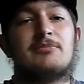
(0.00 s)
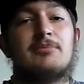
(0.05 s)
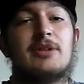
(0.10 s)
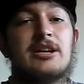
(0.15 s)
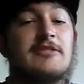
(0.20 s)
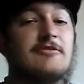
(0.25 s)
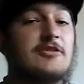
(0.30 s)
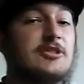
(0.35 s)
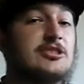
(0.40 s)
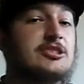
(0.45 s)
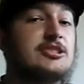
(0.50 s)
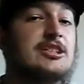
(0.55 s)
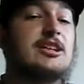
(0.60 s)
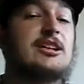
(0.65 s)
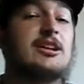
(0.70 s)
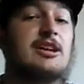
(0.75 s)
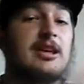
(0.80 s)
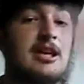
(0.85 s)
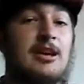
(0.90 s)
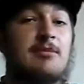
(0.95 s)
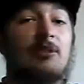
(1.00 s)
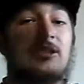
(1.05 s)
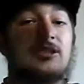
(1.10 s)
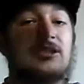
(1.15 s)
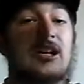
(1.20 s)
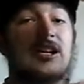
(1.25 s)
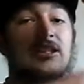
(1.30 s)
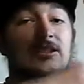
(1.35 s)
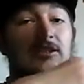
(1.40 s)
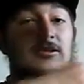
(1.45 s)
But if you see an image
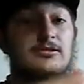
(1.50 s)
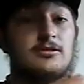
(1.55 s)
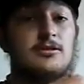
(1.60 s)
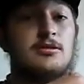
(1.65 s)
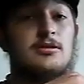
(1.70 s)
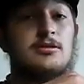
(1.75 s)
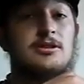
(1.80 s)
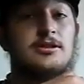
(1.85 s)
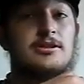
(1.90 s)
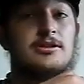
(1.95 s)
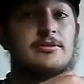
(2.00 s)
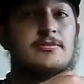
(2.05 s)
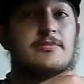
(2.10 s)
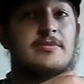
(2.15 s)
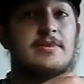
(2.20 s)
that's longer,